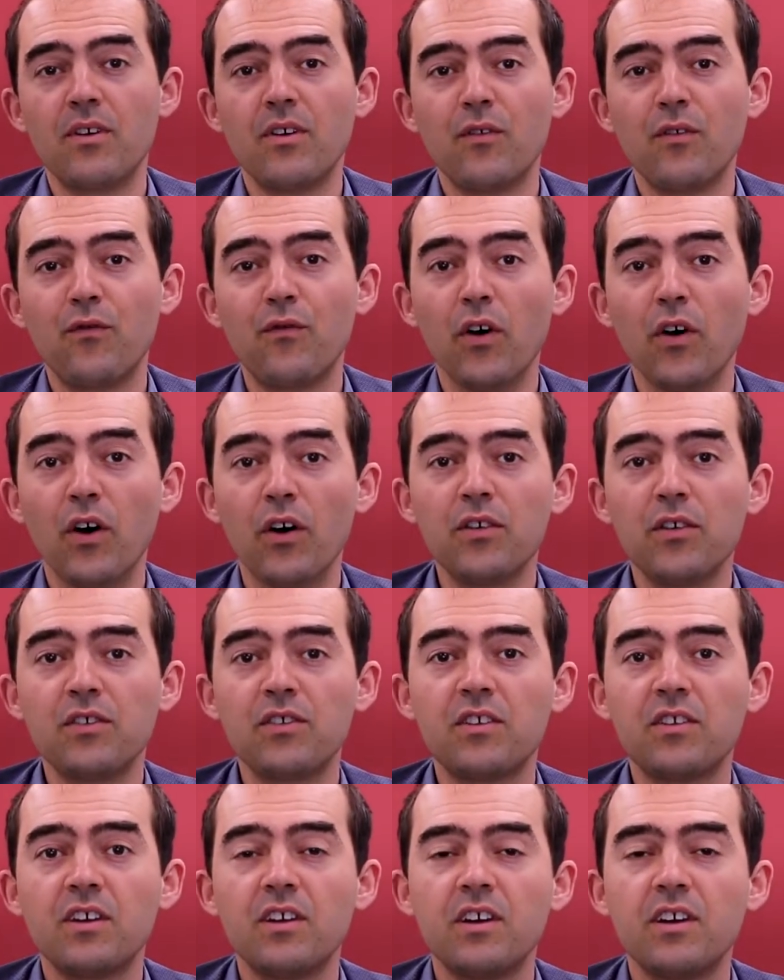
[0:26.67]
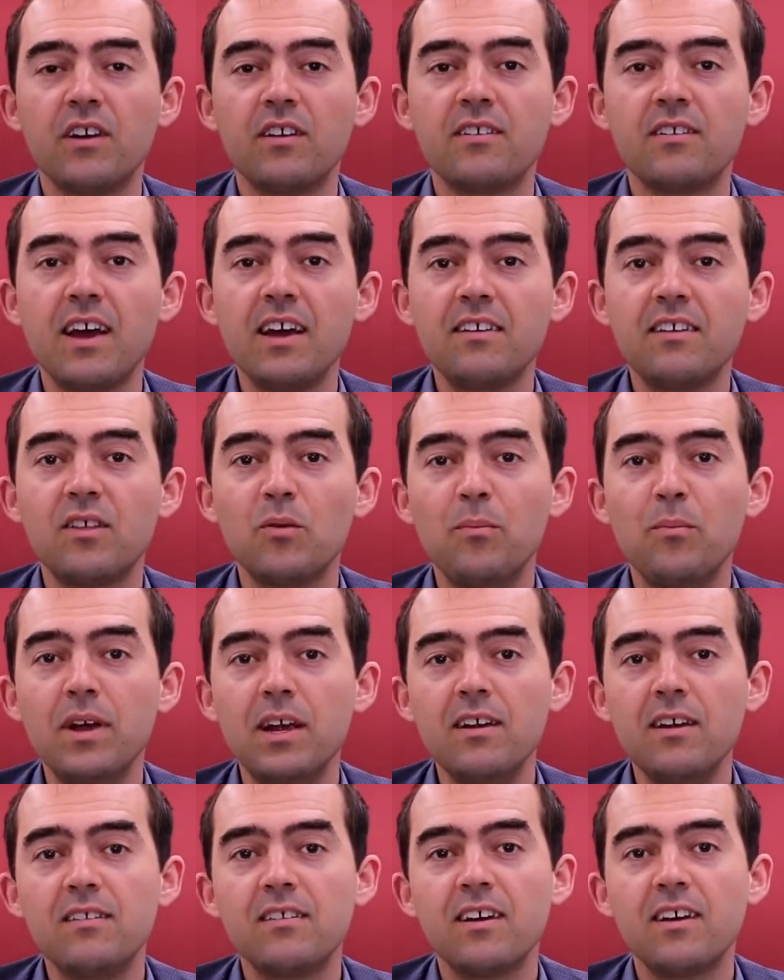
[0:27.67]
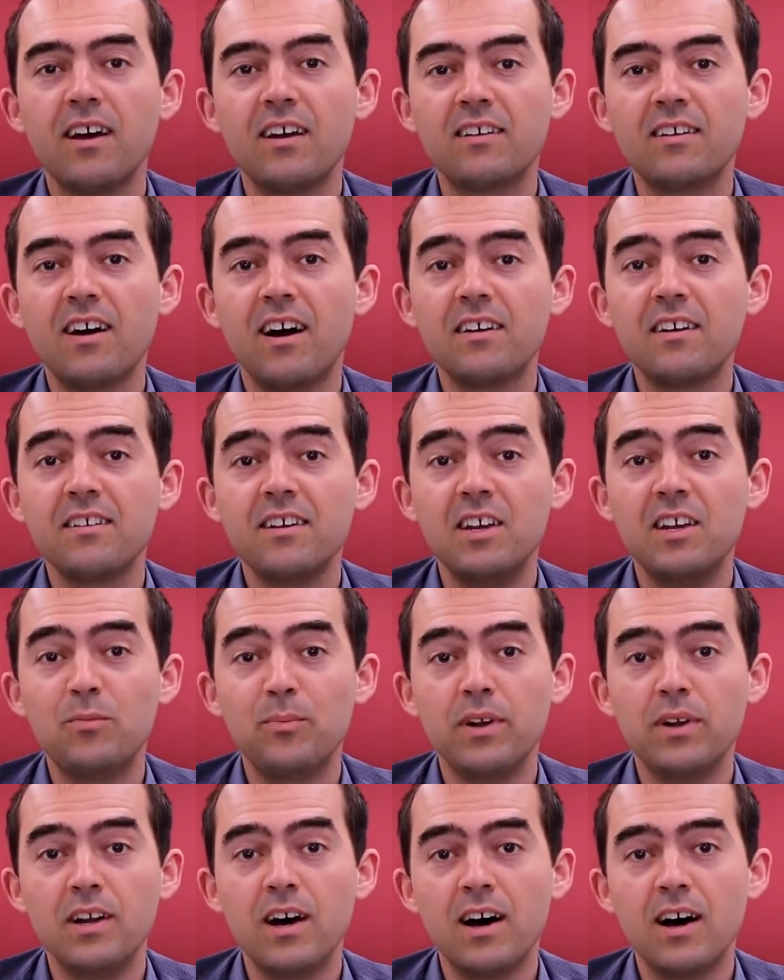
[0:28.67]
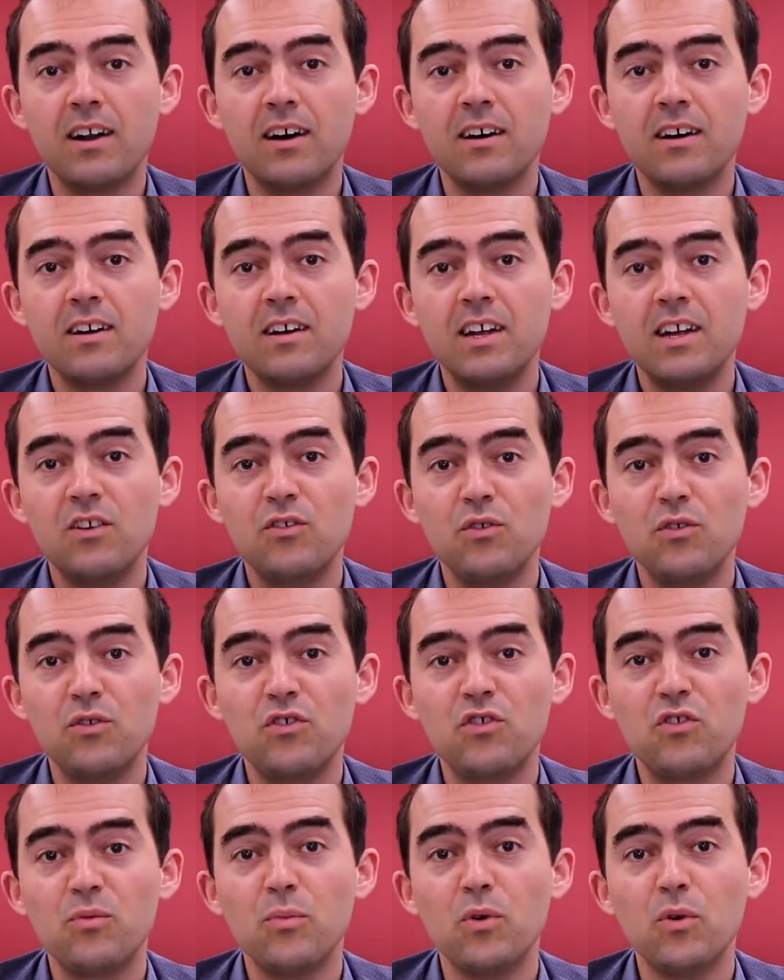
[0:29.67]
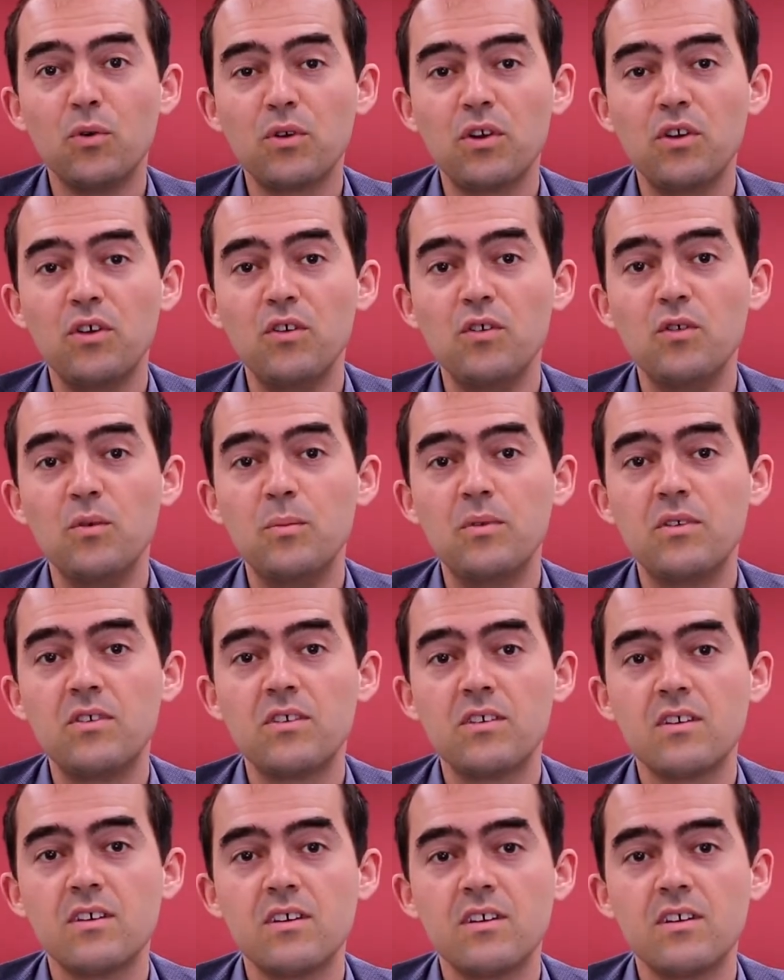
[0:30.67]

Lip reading: First, take the meat and cut it banana into small cubes.